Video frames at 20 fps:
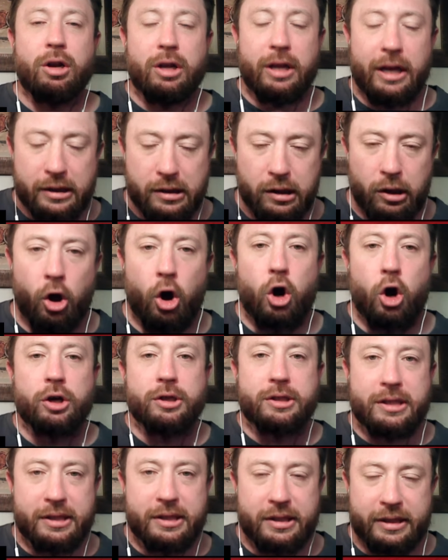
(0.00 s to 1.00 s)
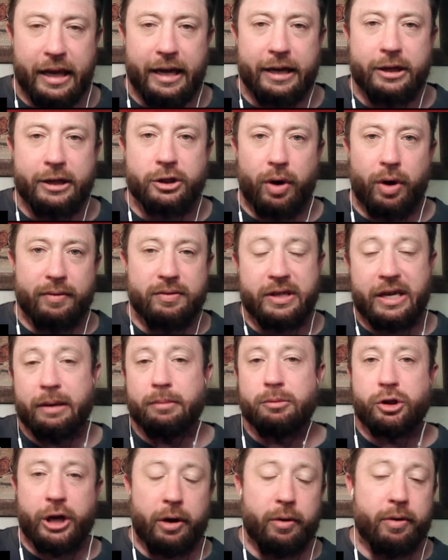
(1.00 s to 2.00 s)
is long, sustained drives to keep
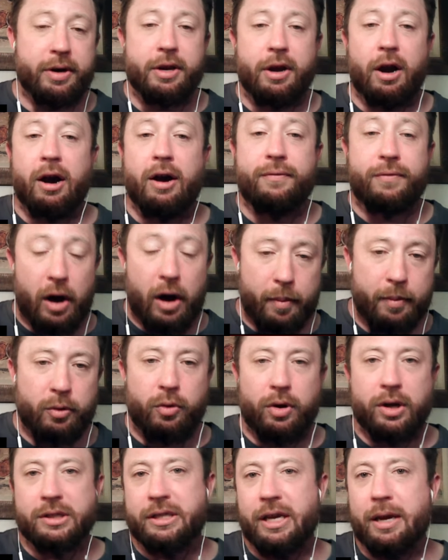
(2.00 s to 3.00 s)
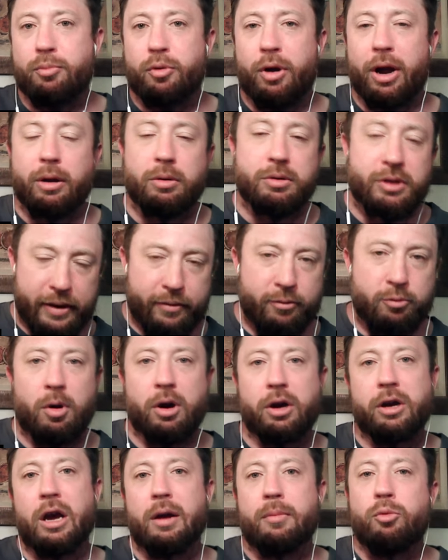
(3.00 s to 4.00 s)
Jared Goff, amon-ra St. Brown, David
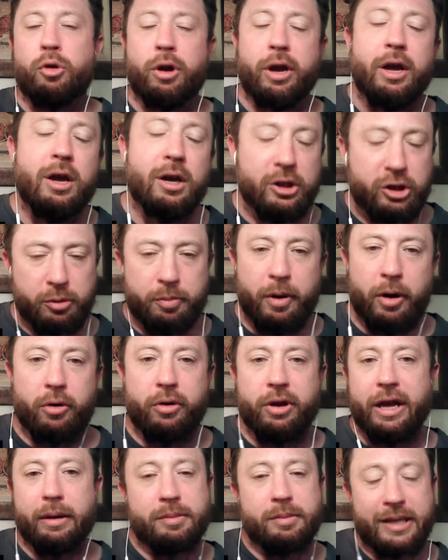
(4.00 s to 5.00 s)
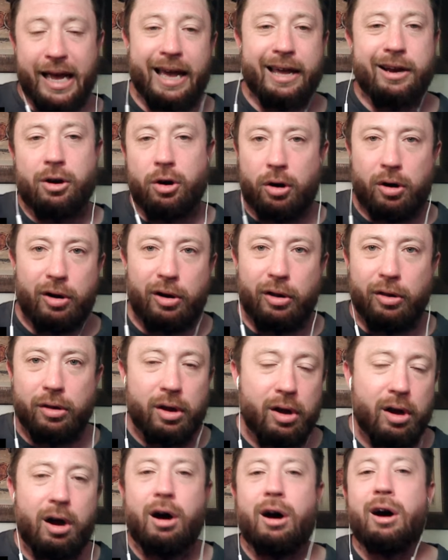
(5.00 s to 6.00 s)
Montgomery, Jahmyr Gibbs et al.
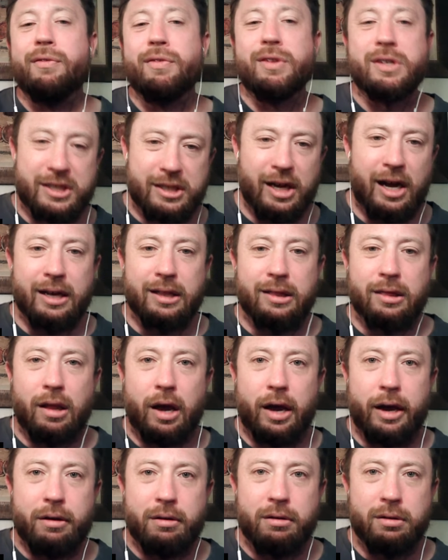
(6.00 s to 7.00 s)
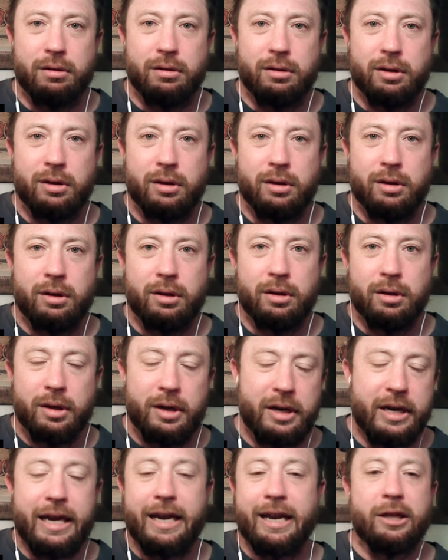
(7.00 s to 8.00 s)
On the sideline,
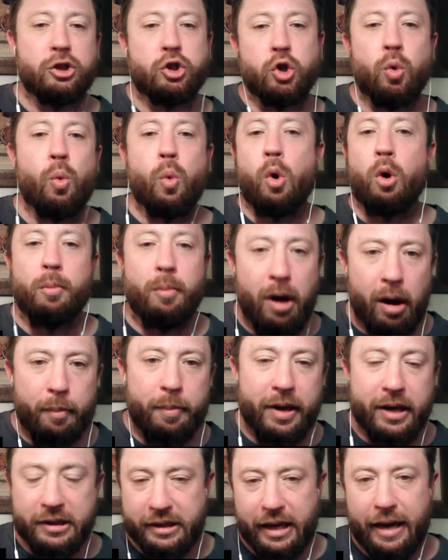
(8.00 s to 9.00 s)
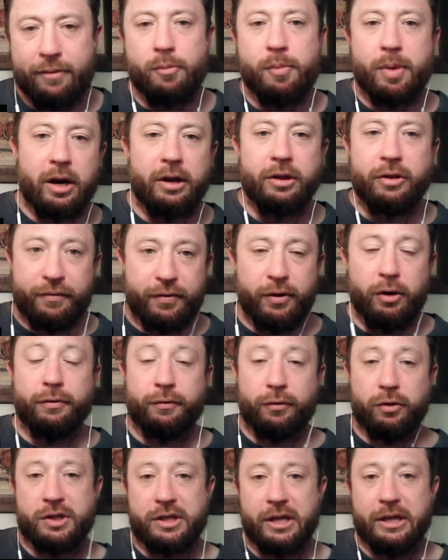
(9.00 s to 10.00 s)
needing to warm up because they haven't been on the field
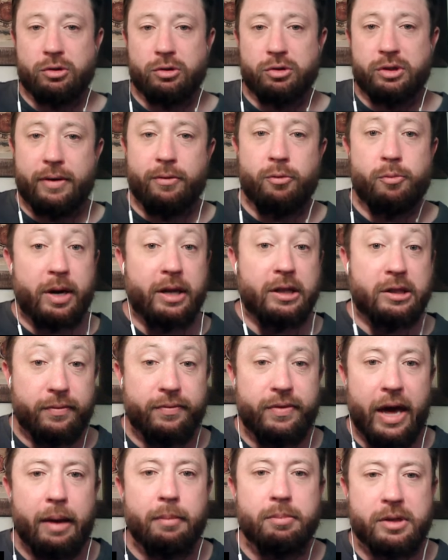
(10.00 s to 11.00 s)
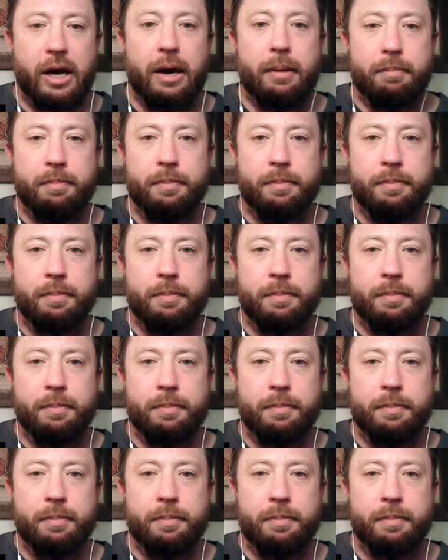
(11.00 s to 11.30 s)
for 6 or 7 minutes of game time.